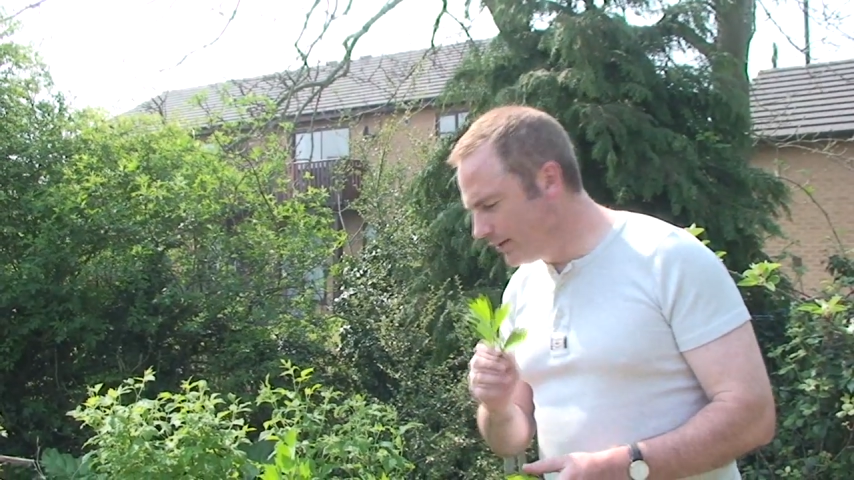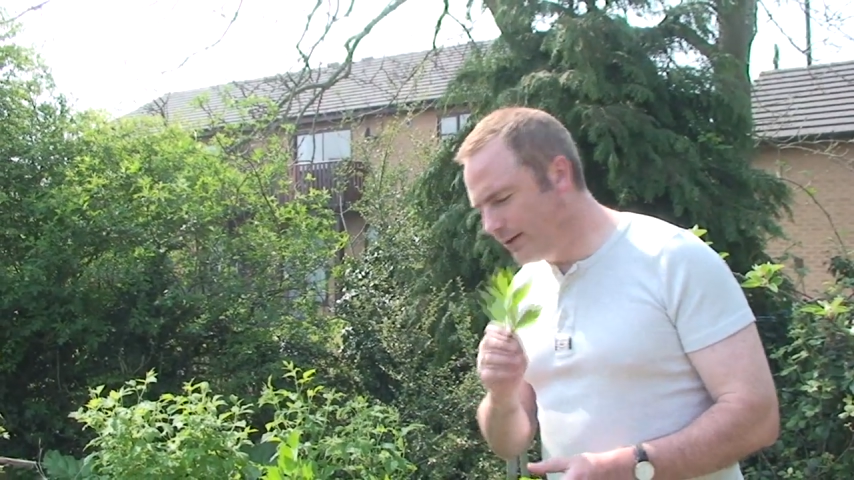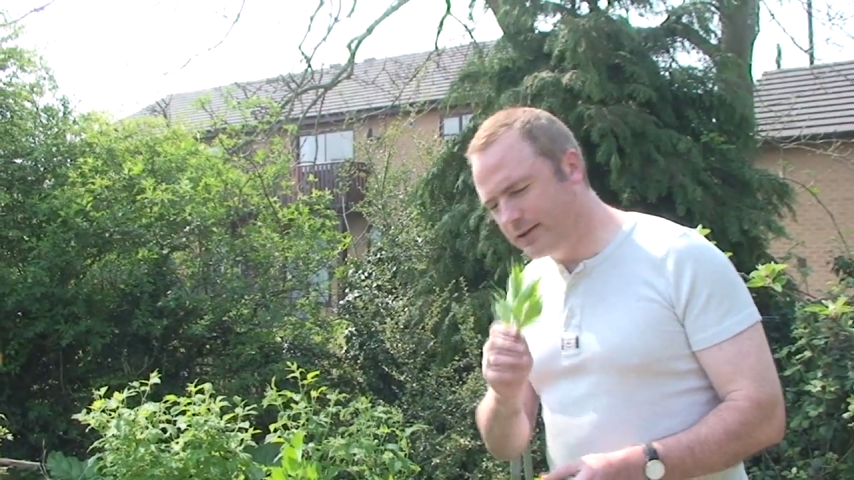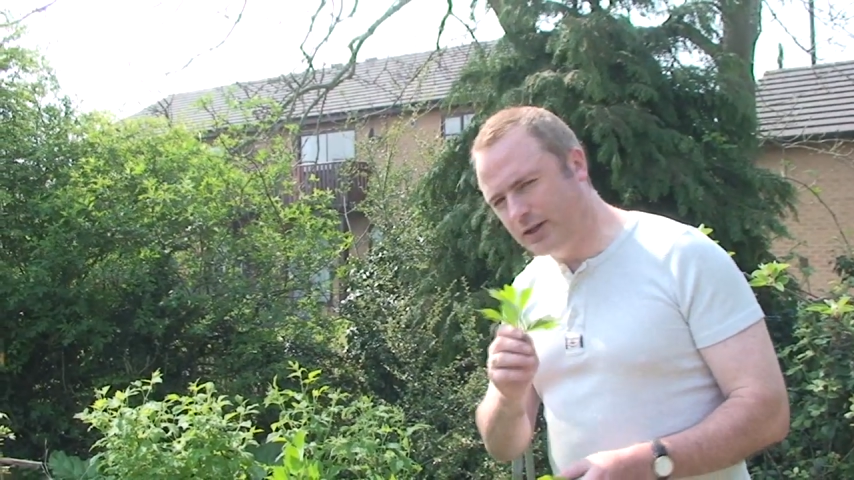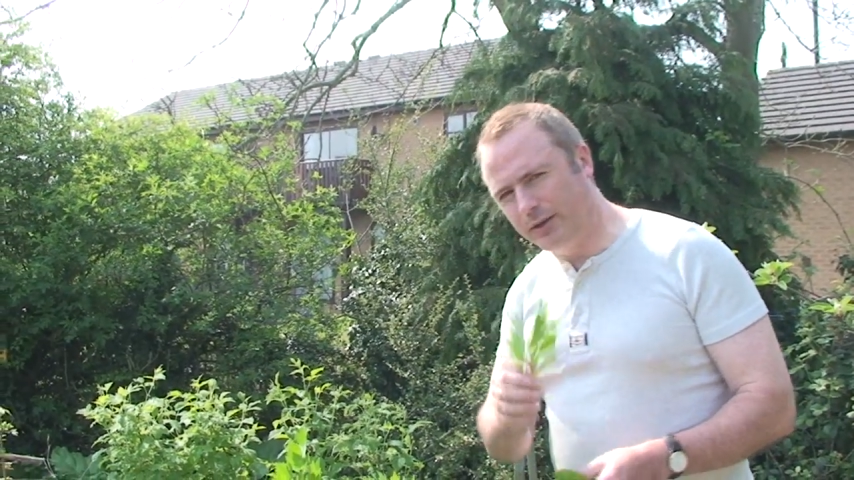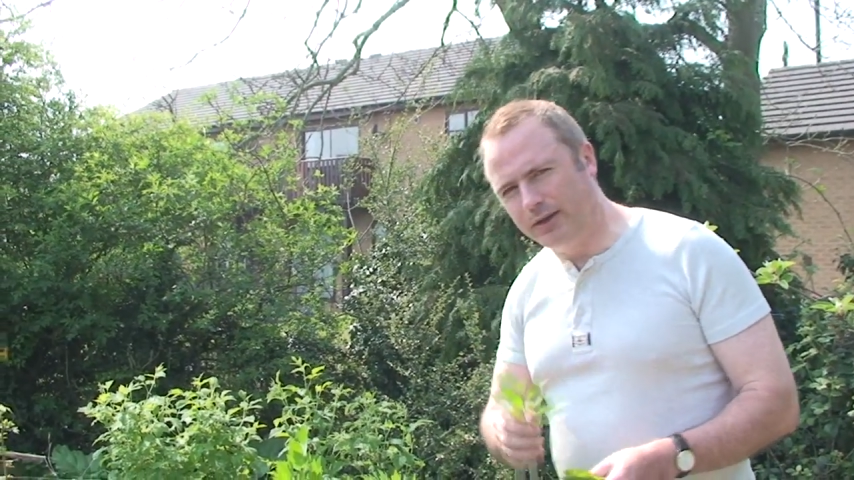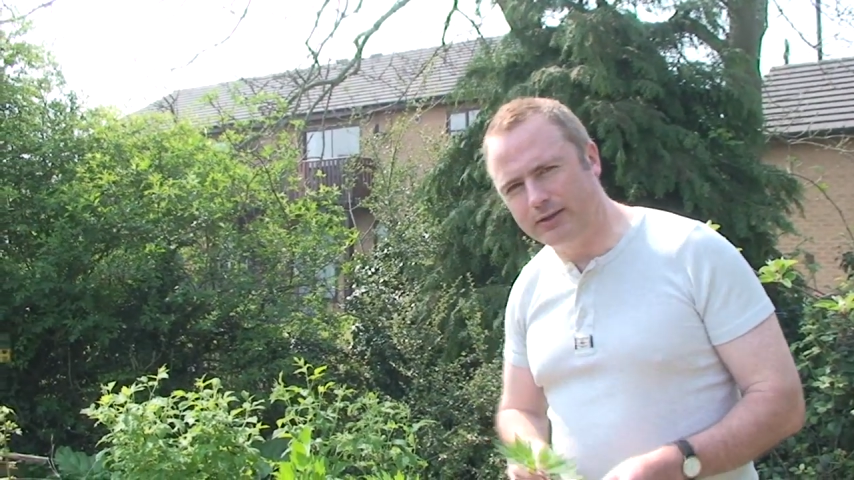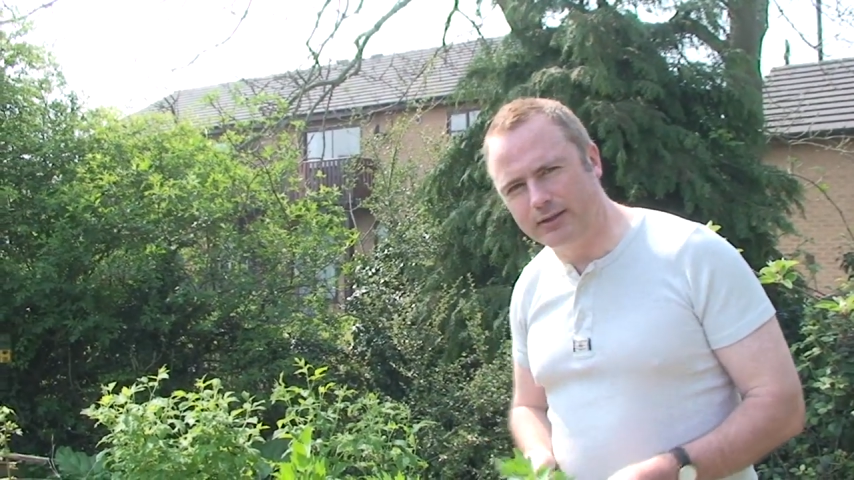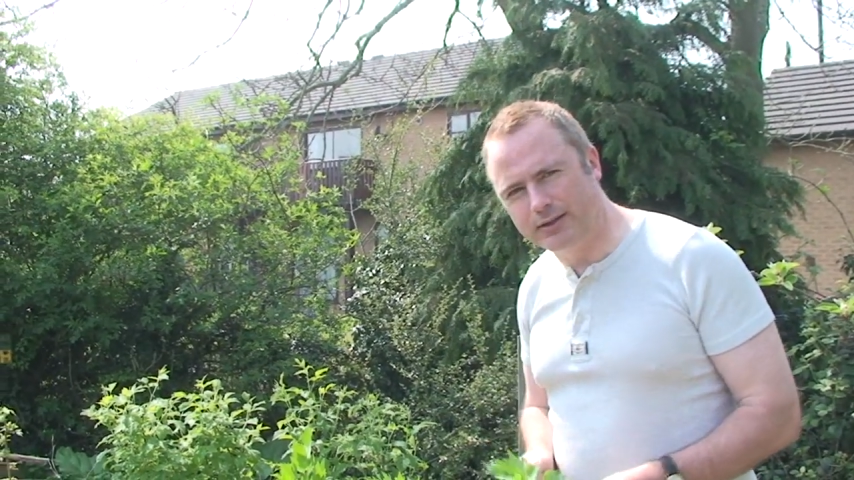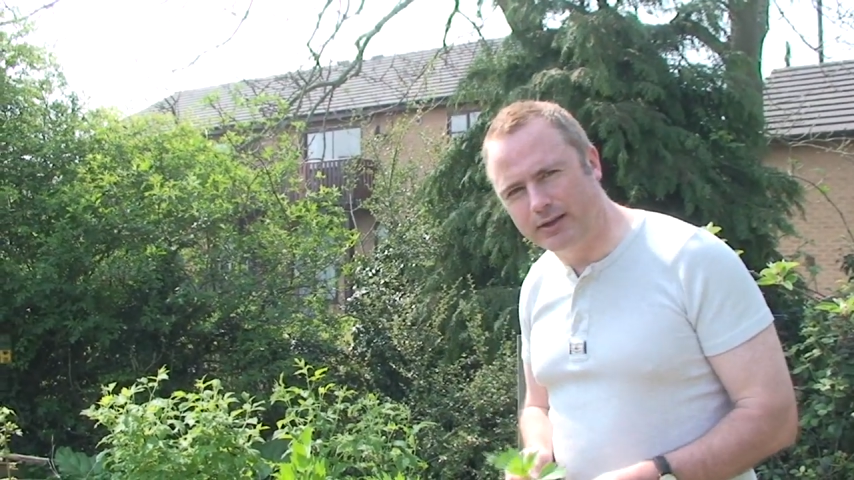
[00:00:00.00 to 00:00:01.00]
that's going
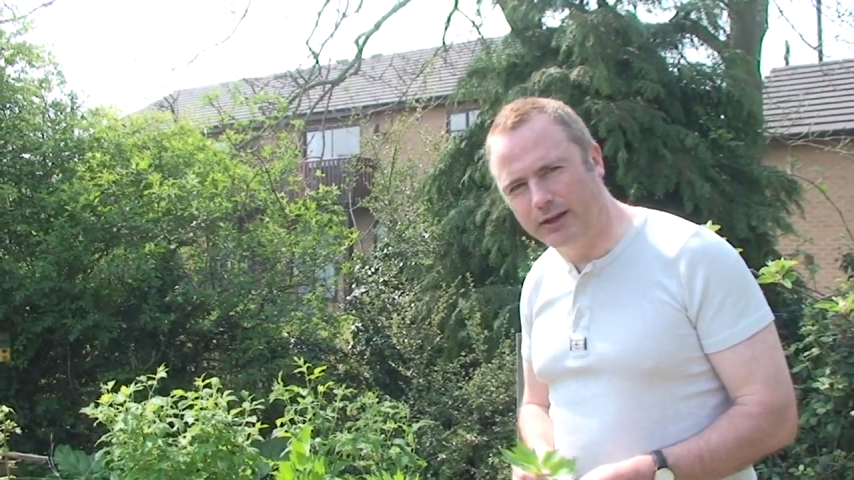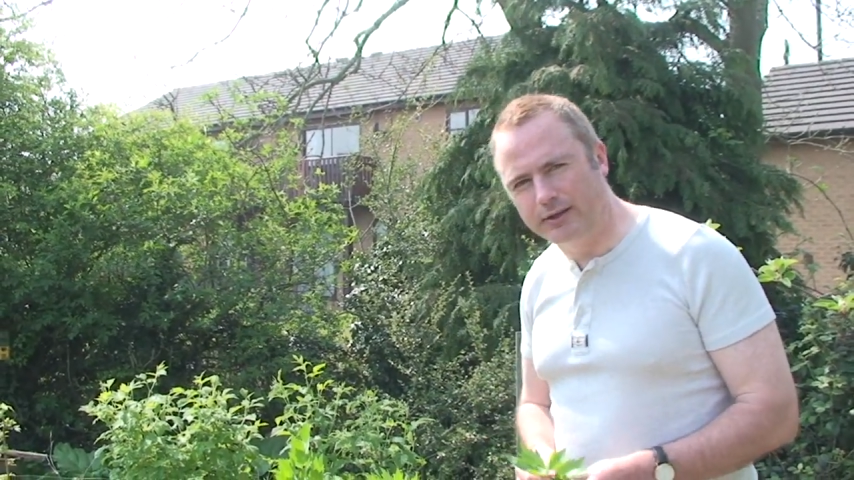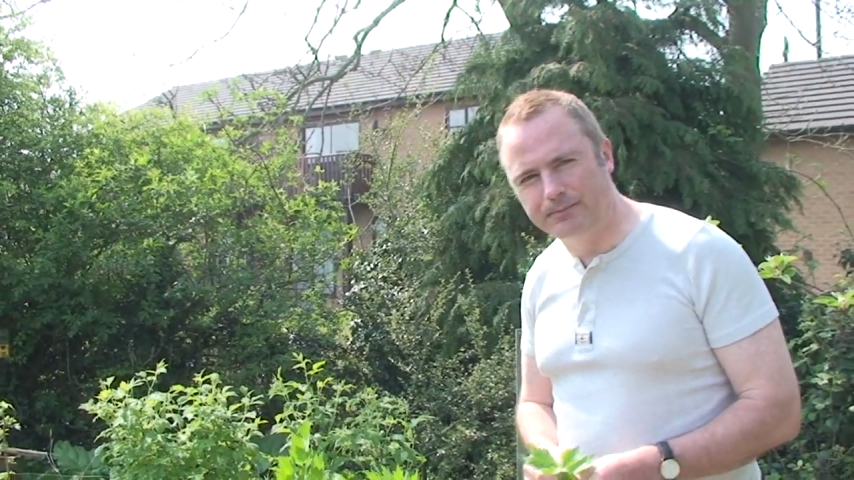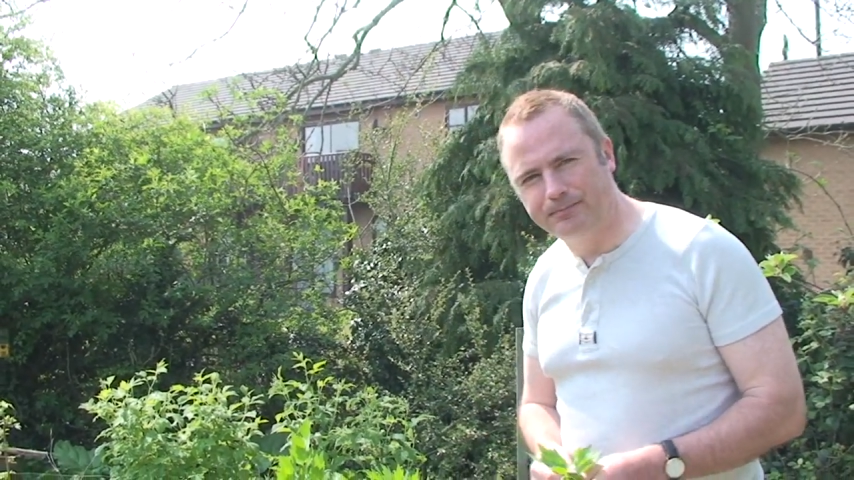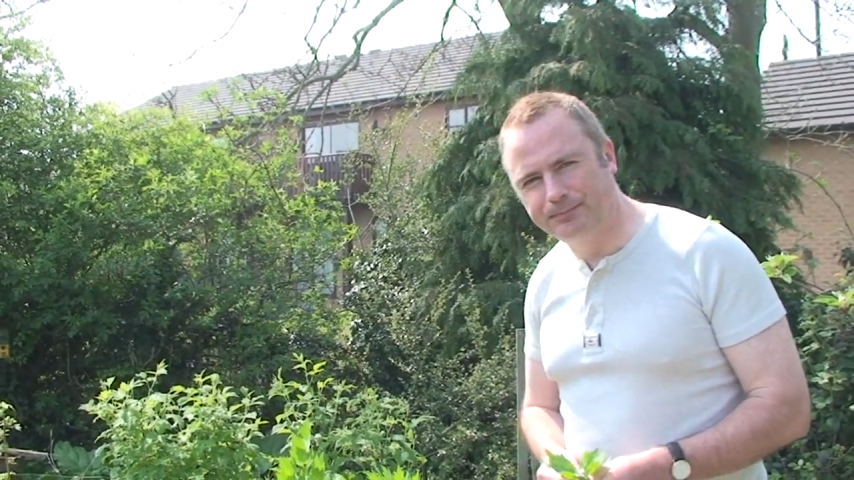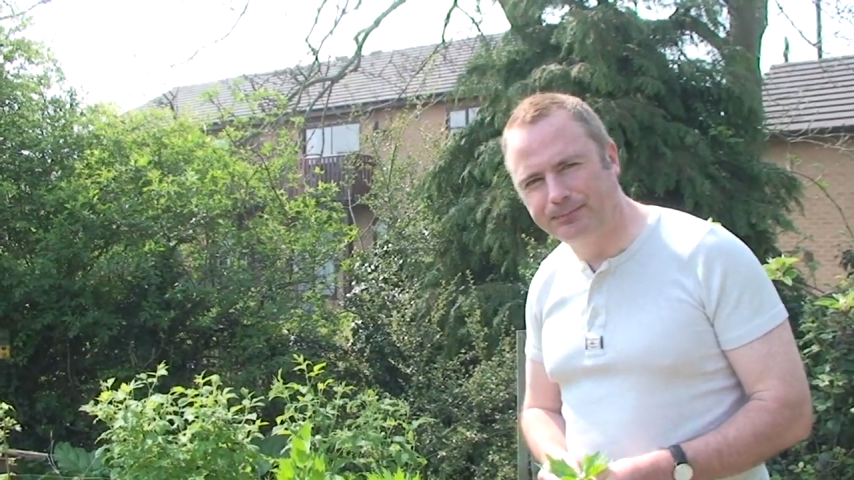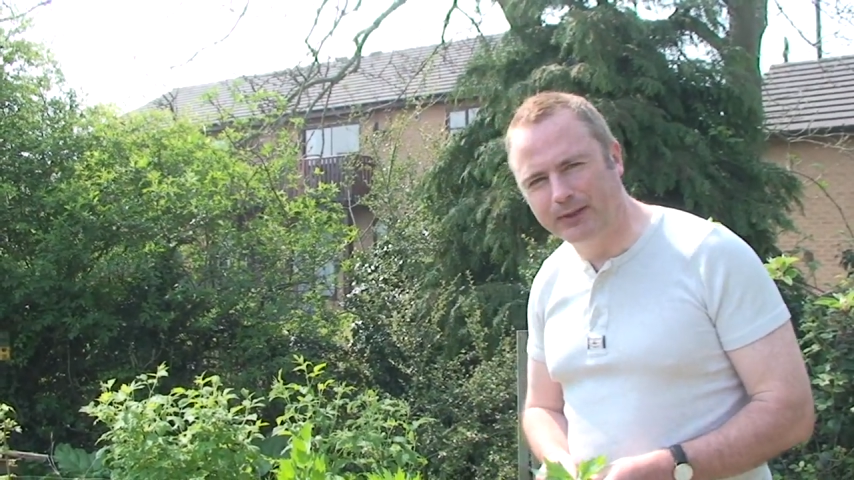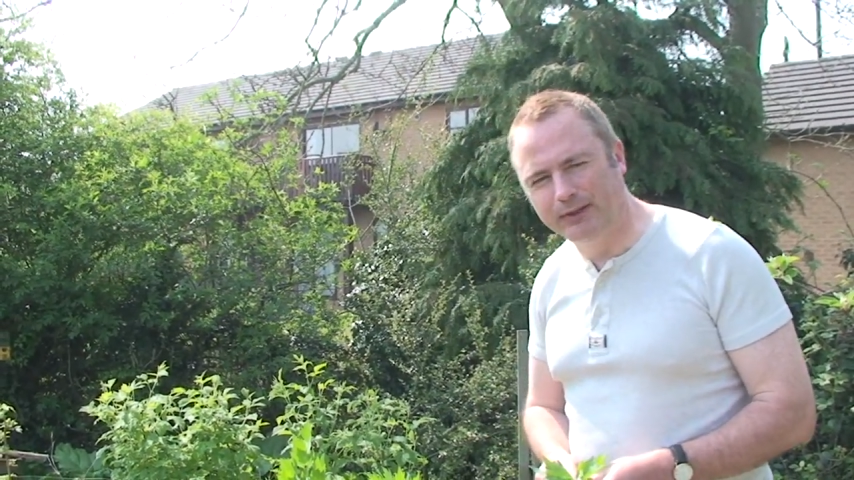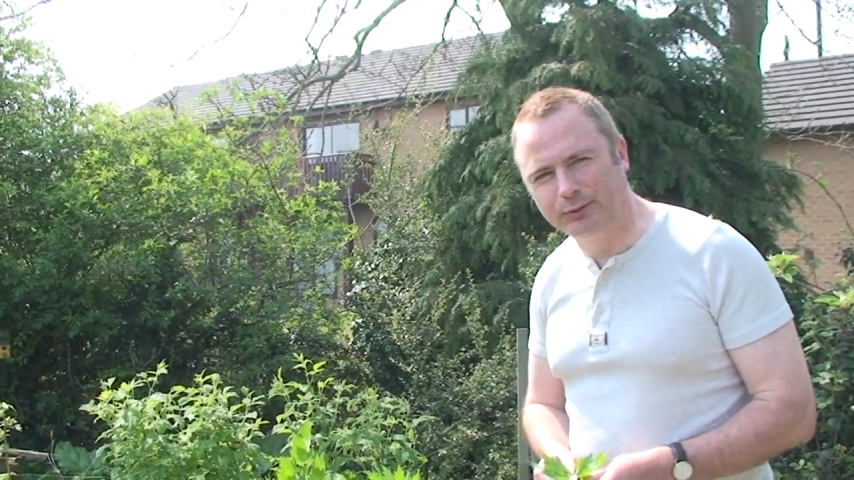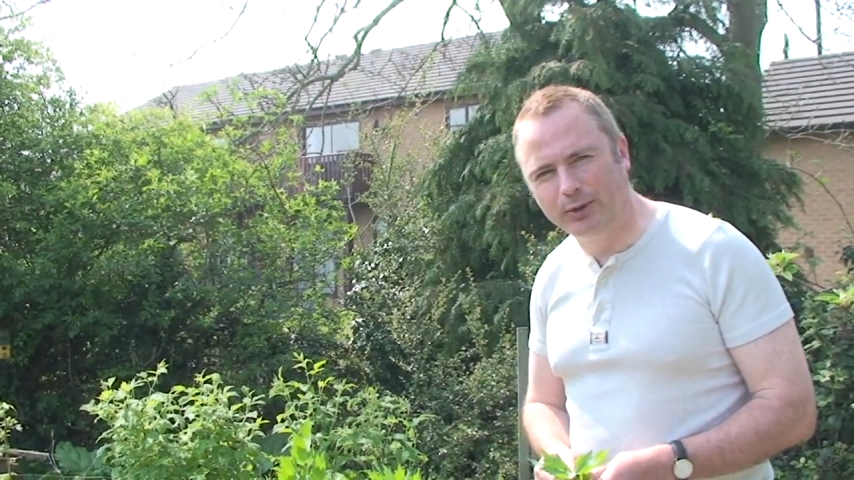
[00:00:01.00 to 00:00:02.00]
into the salad
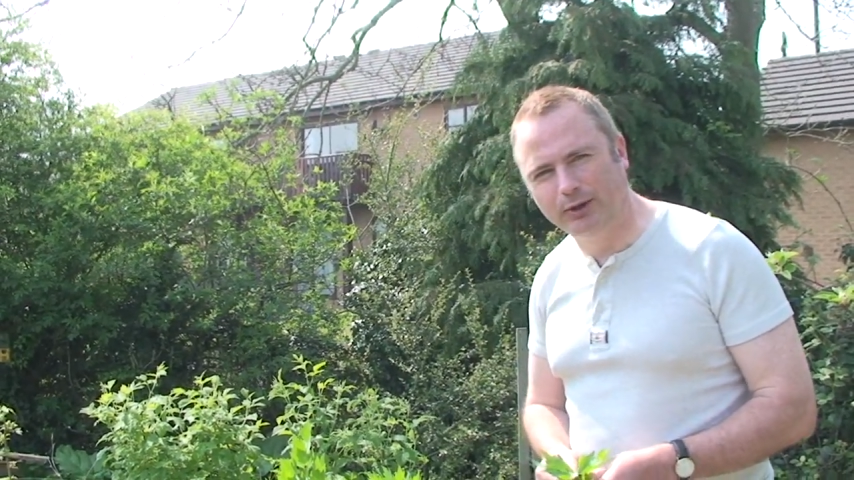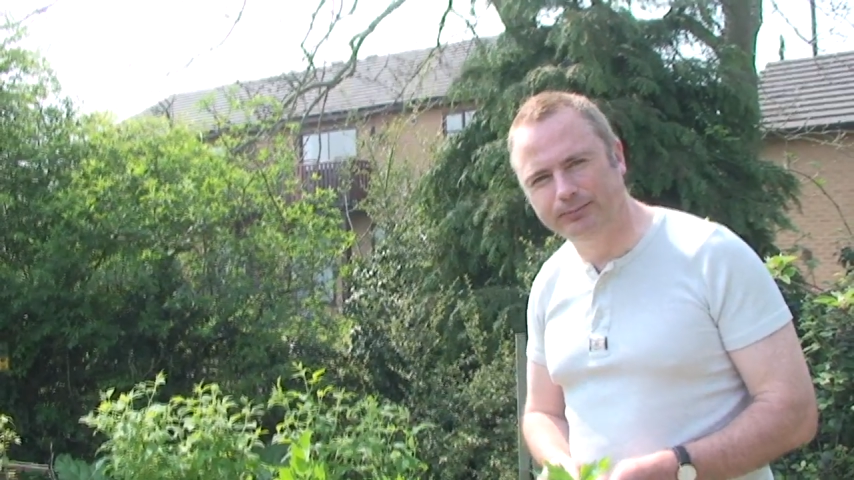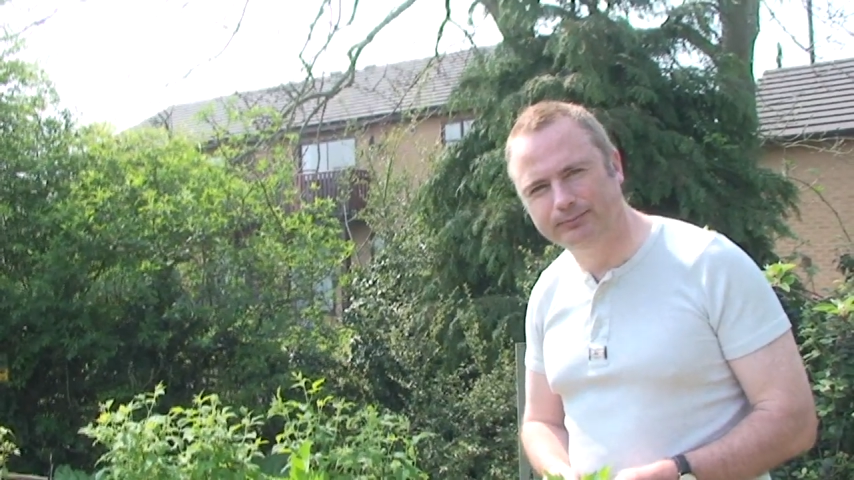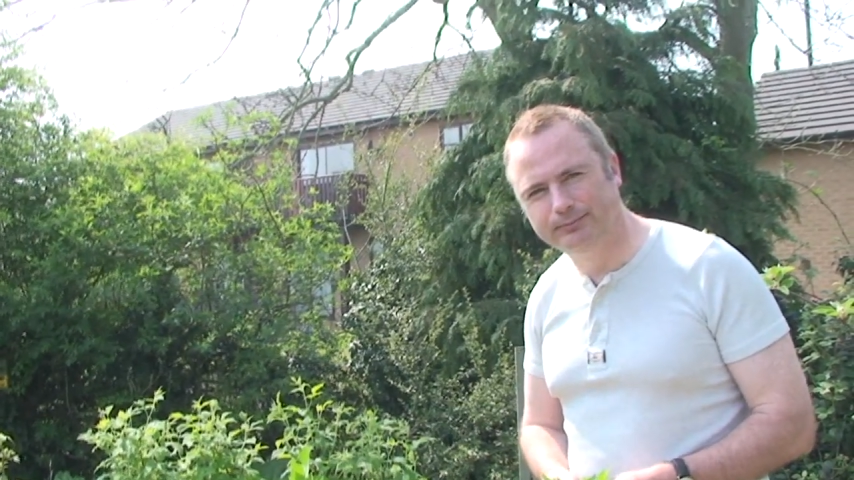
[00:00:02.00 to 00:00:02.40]
as well.